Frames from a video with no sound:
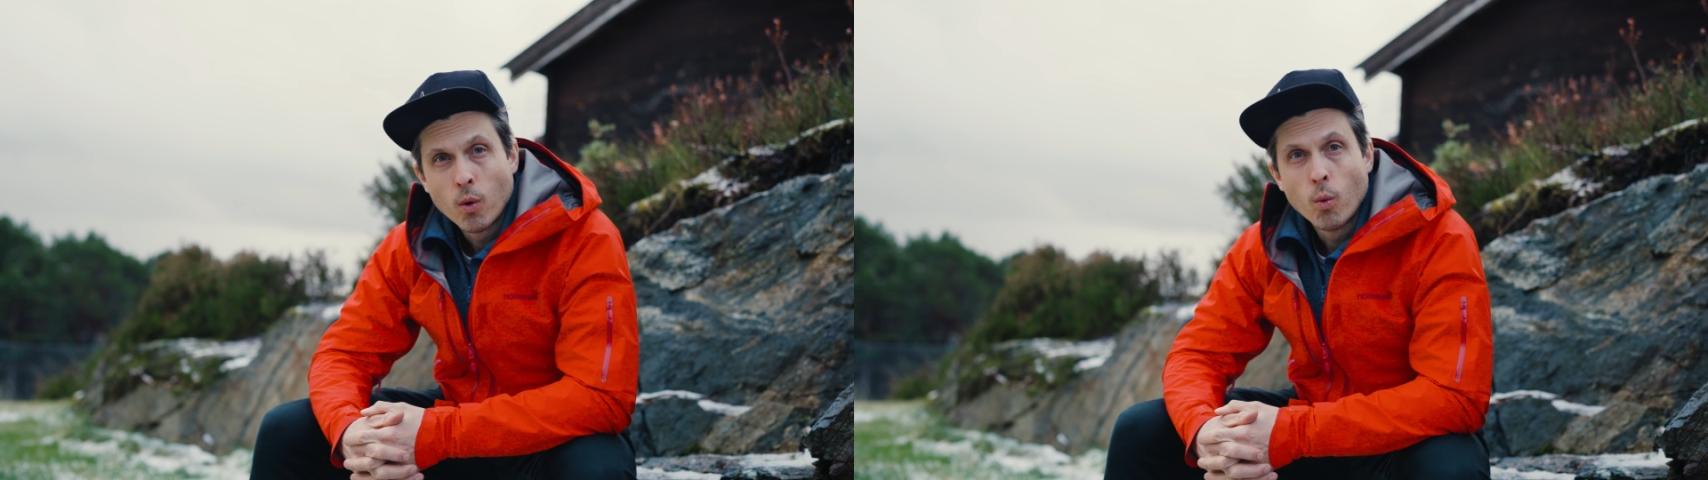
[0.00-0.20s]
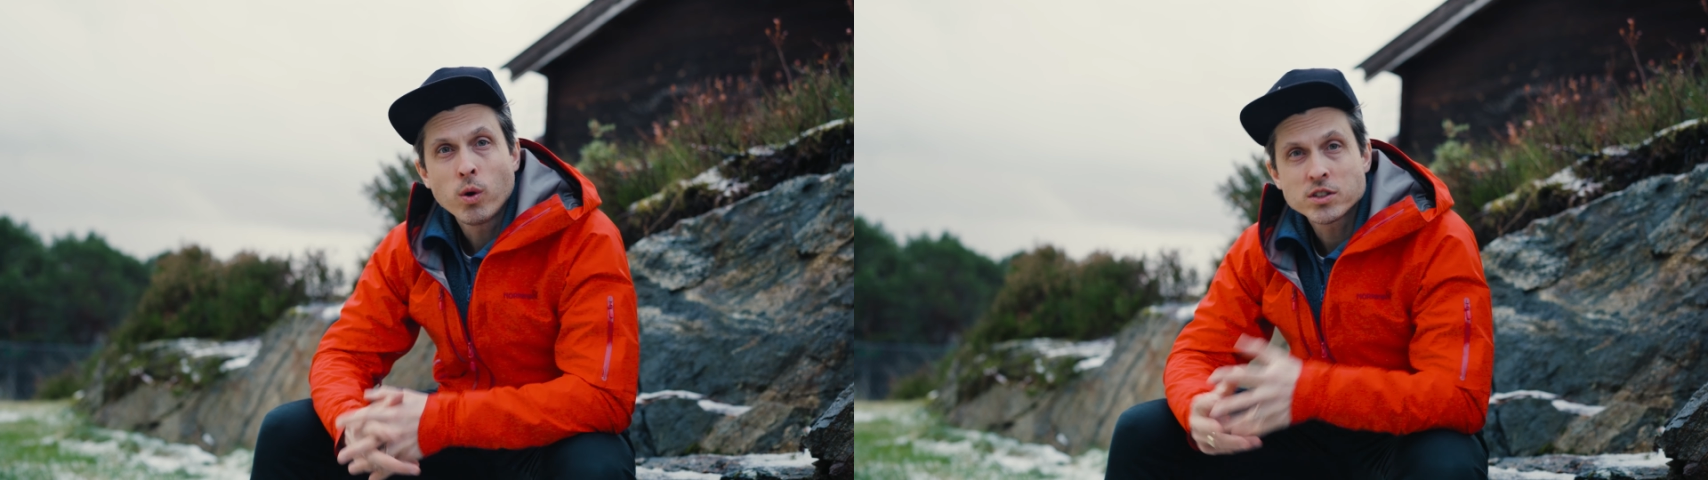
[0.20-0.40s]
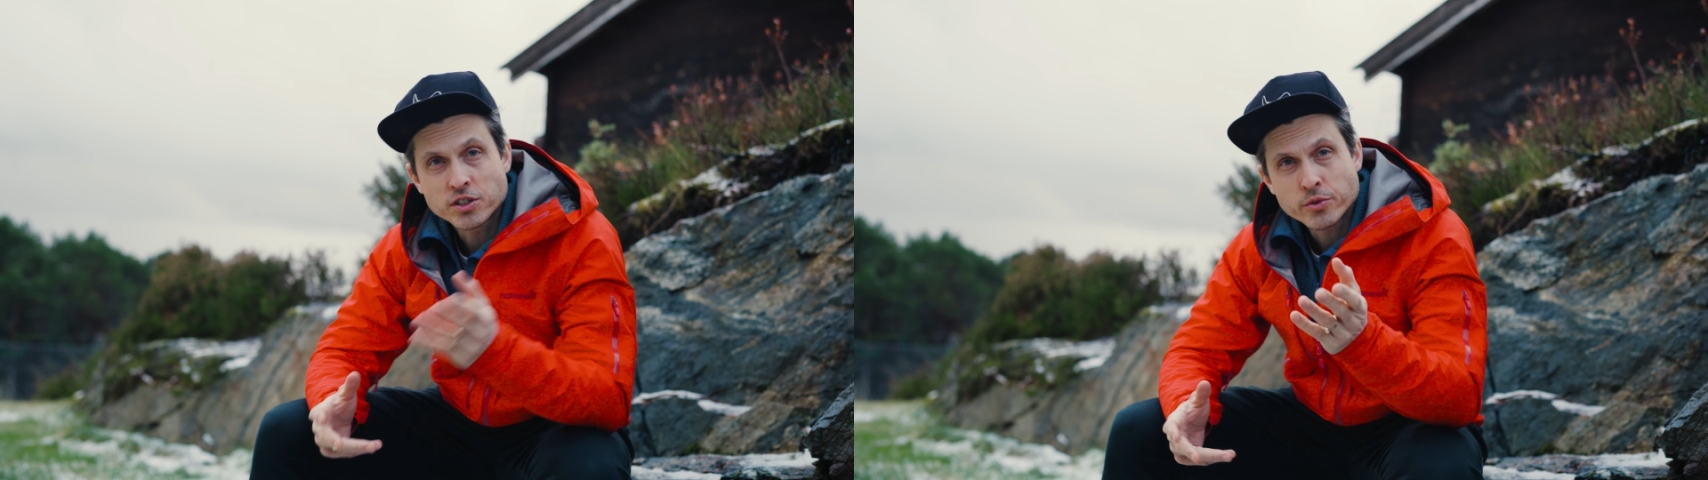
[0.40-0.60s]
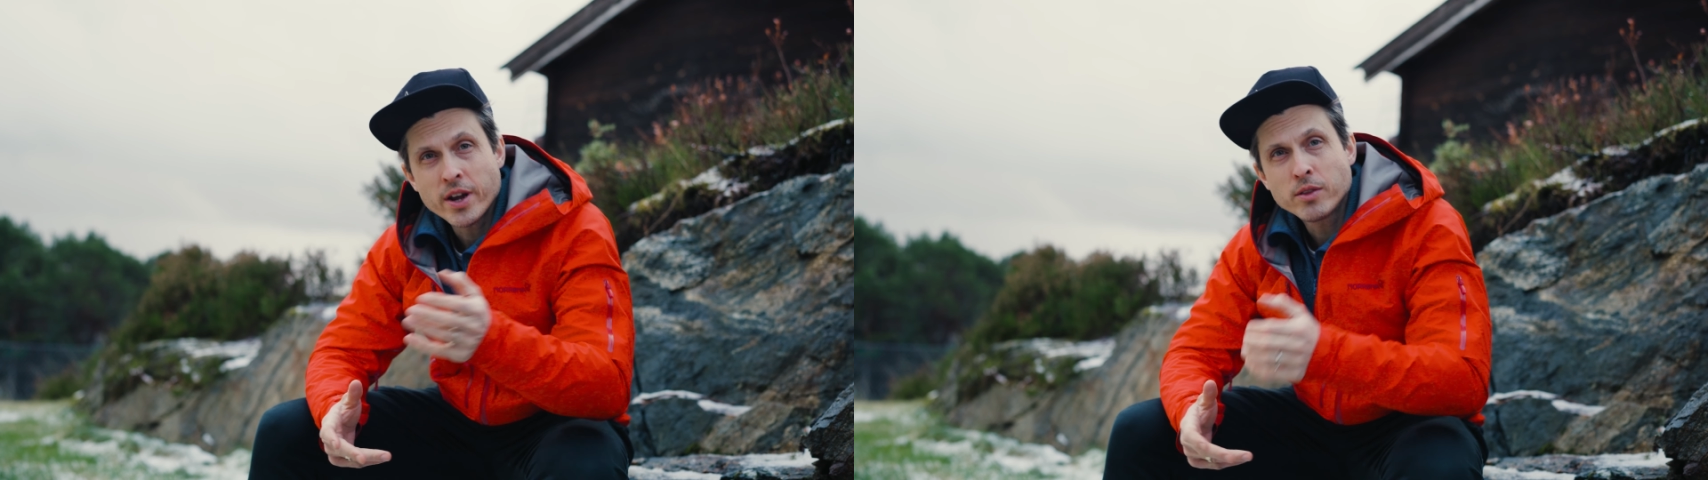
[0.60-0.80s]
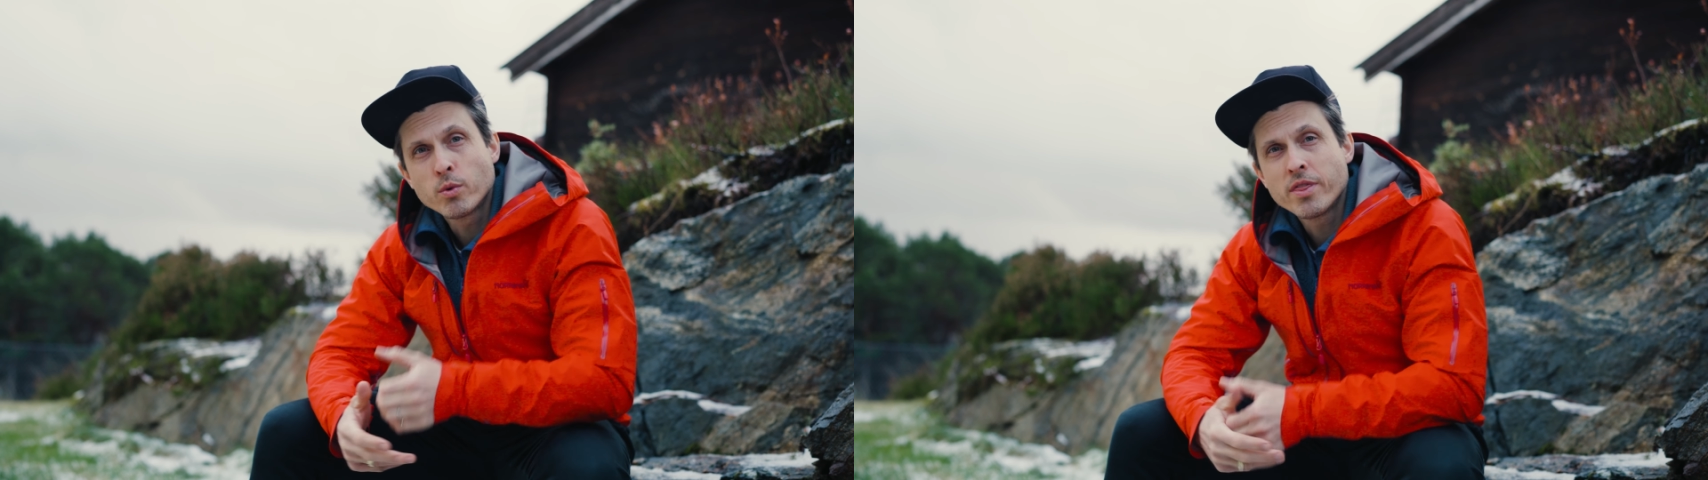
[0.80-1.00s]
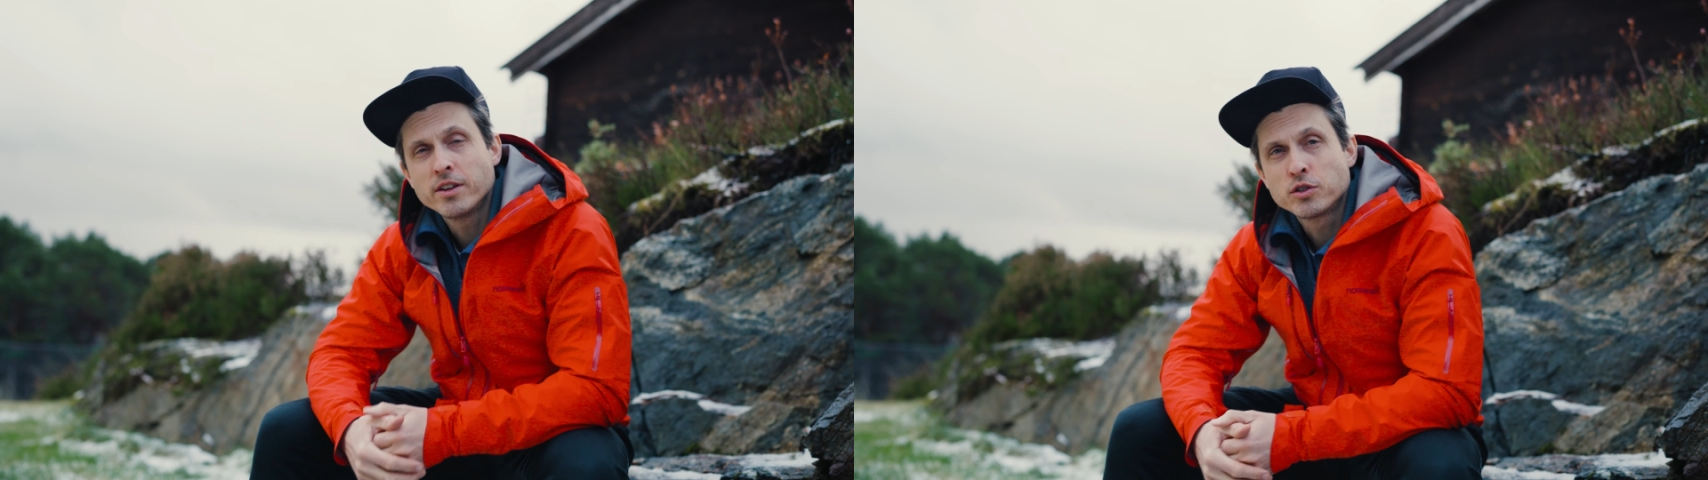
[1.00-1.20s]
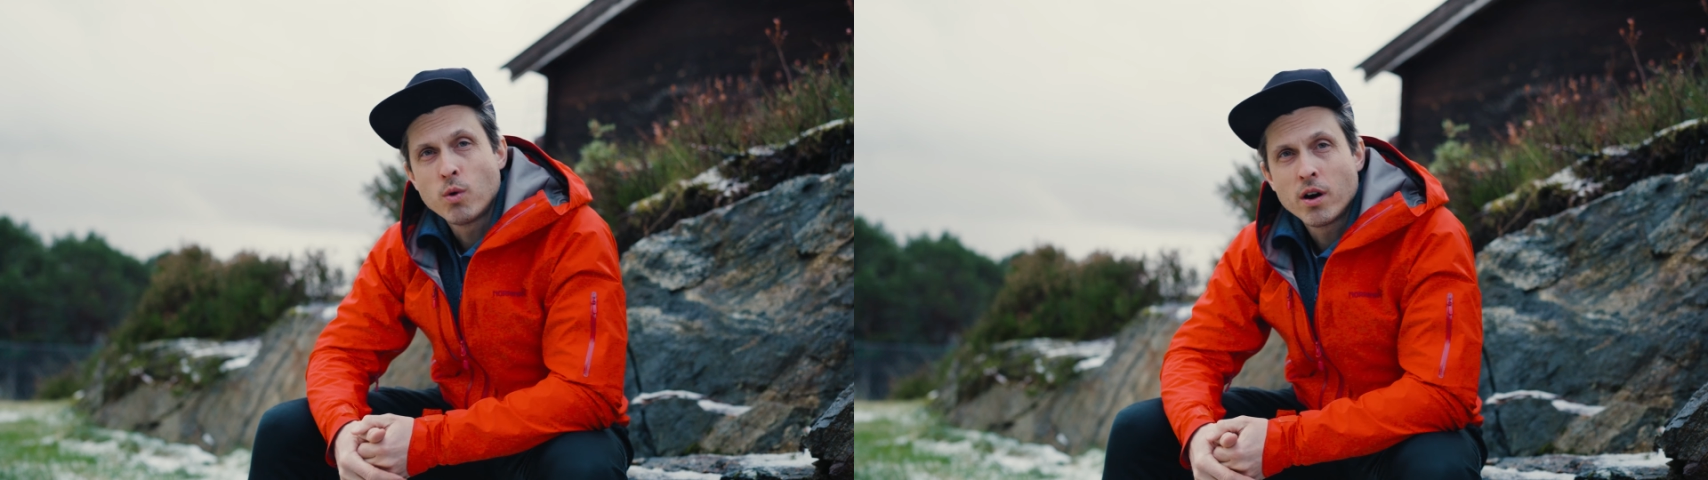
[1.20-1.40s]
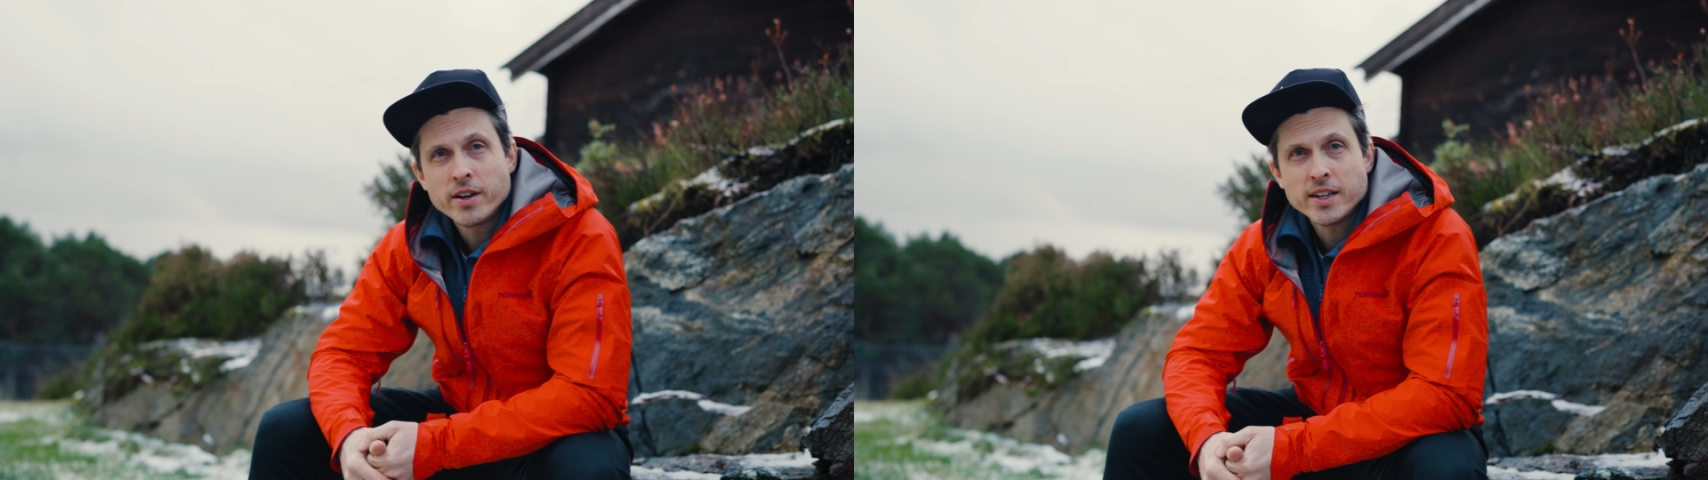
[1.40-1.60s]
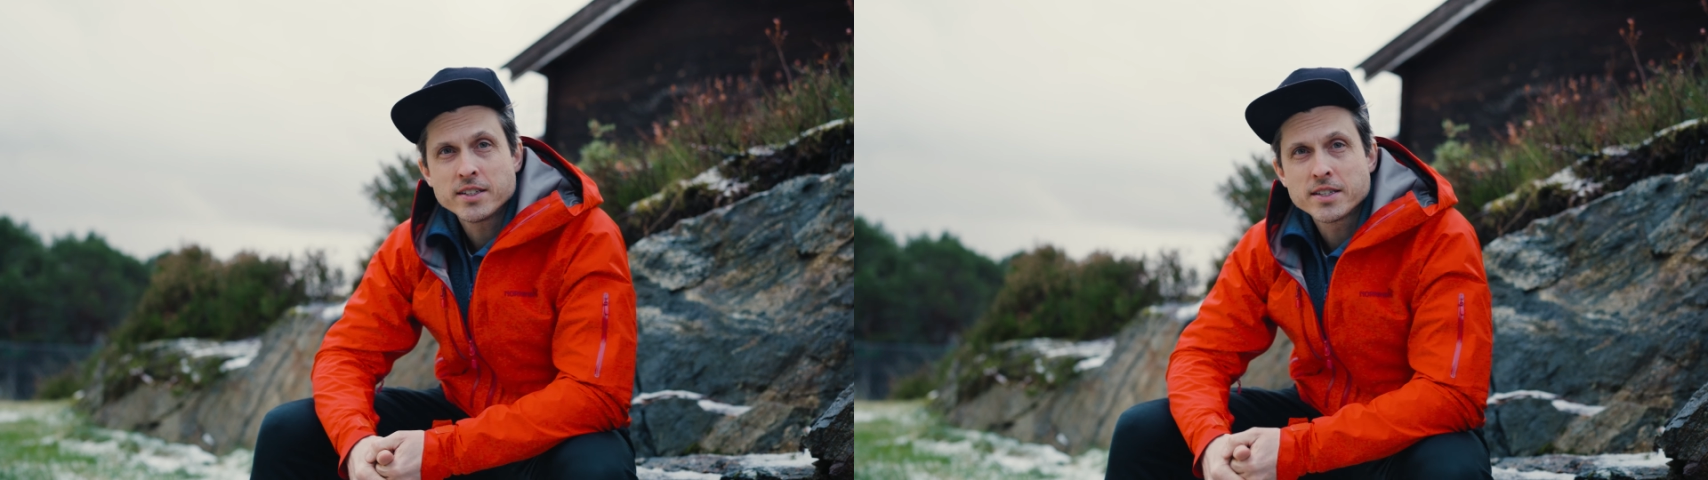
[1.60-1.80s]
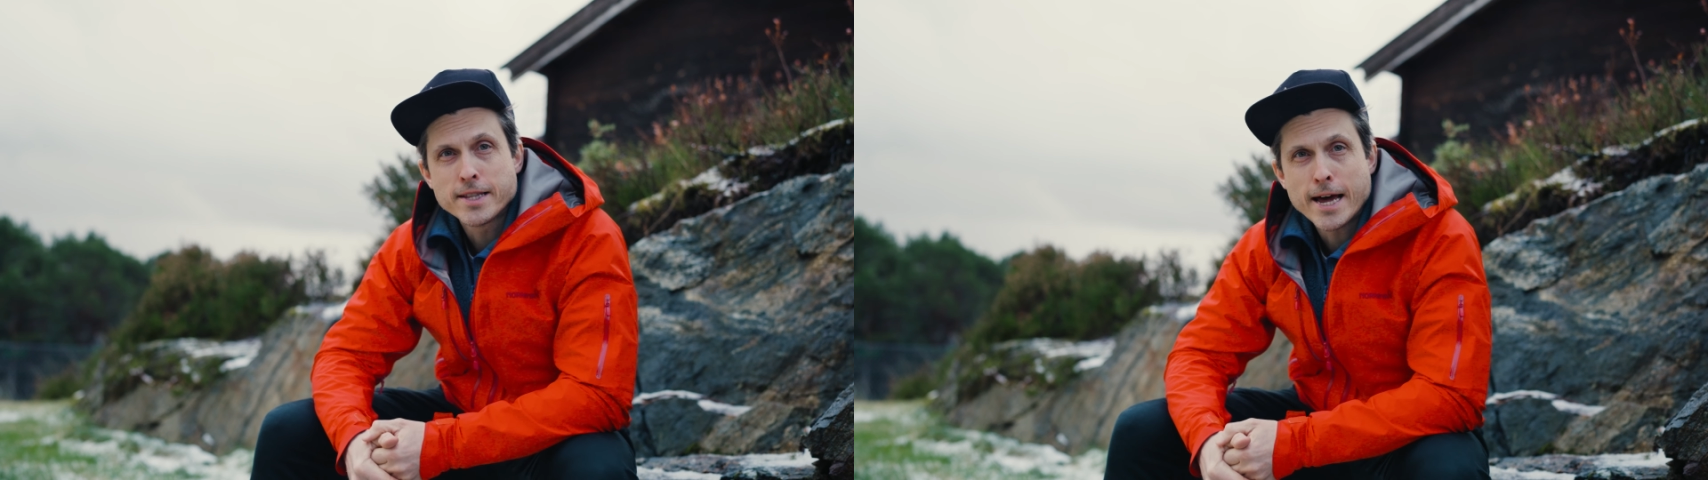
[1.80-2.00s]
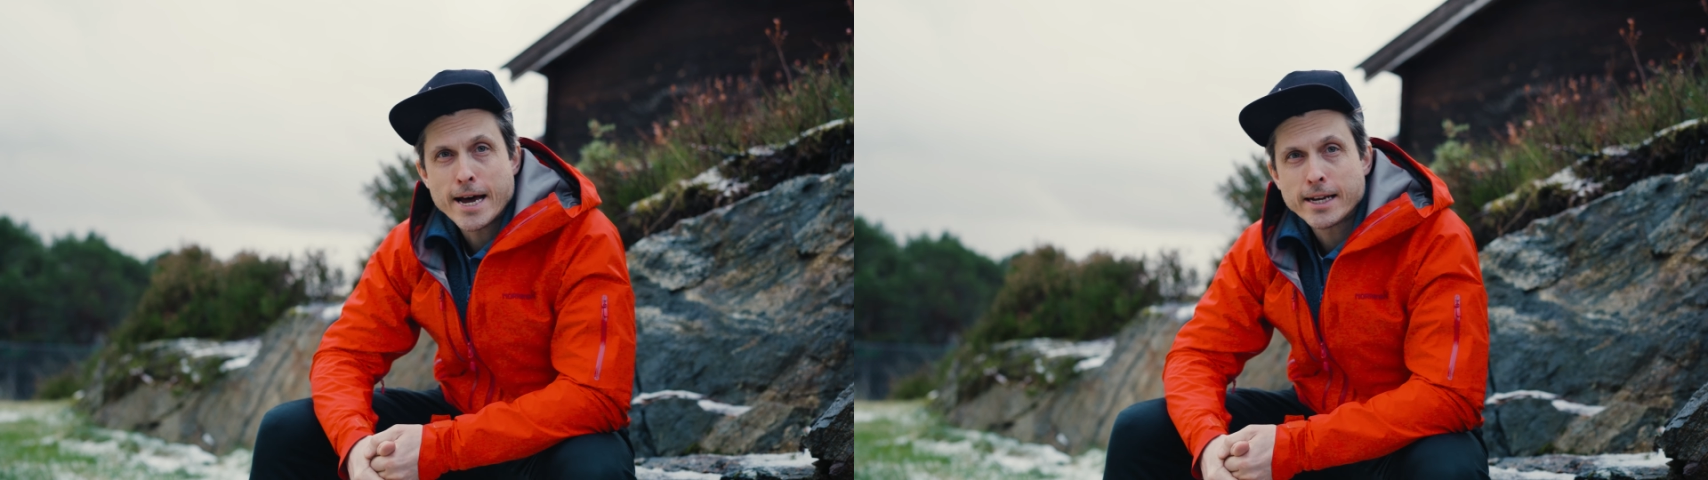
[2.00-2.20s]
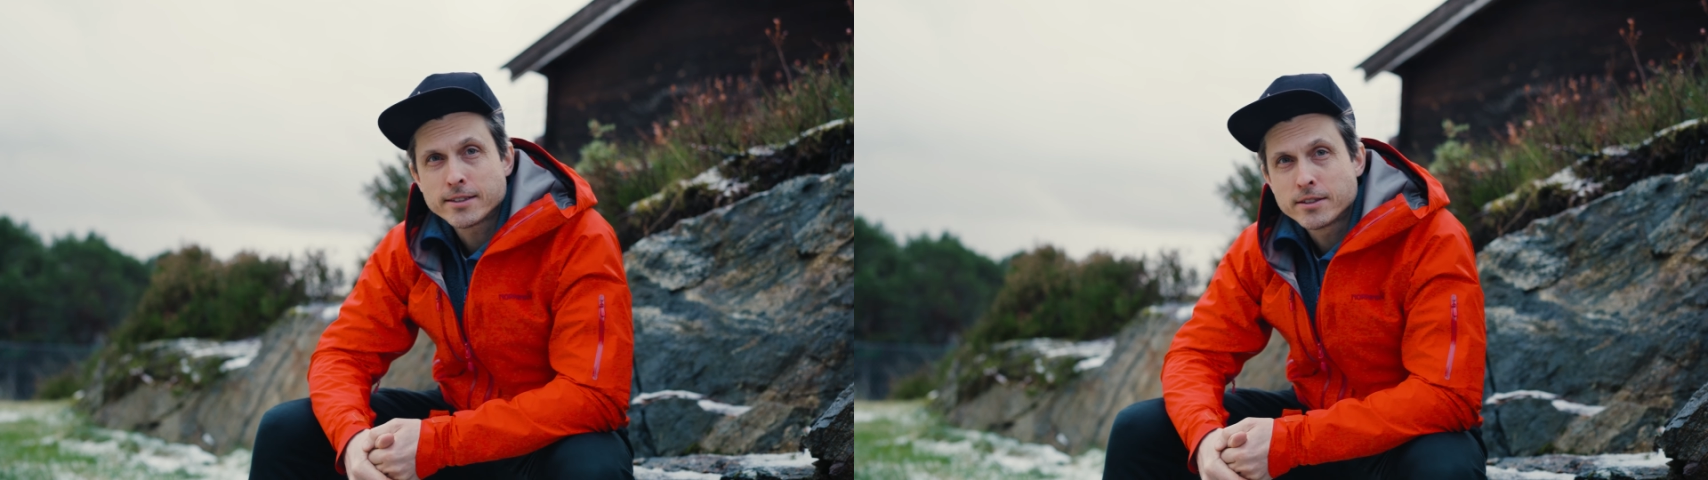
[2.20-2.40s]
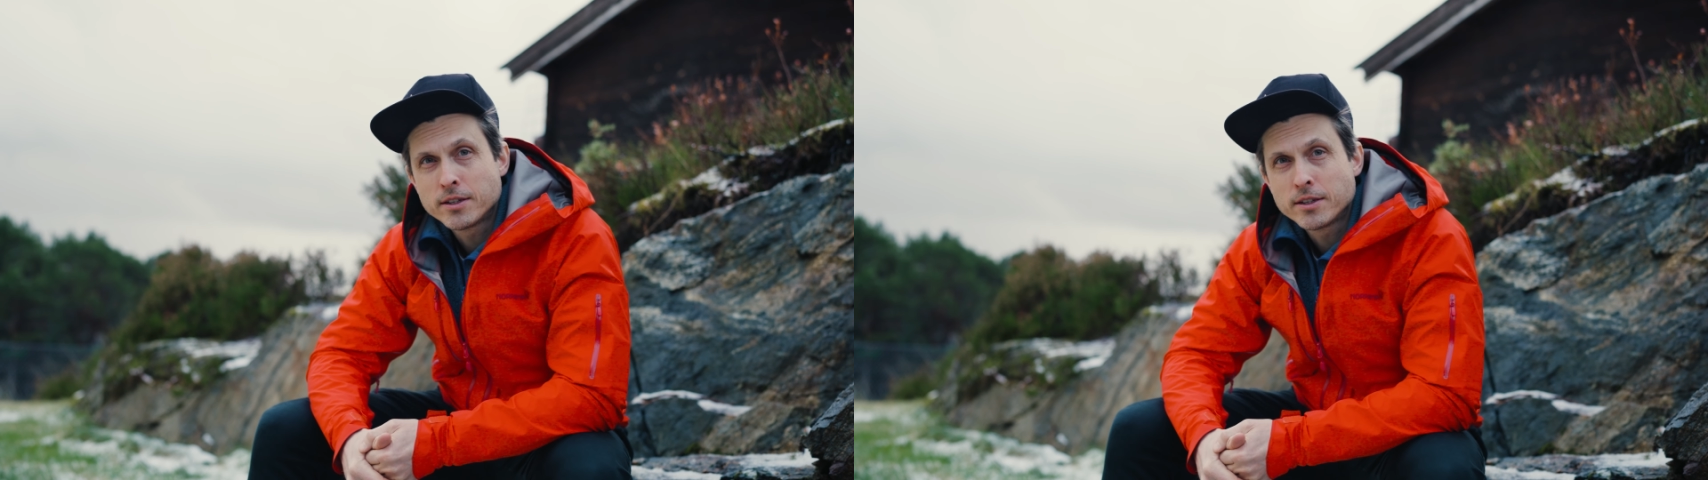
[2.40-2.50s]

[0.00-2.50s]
What's great with this one is that,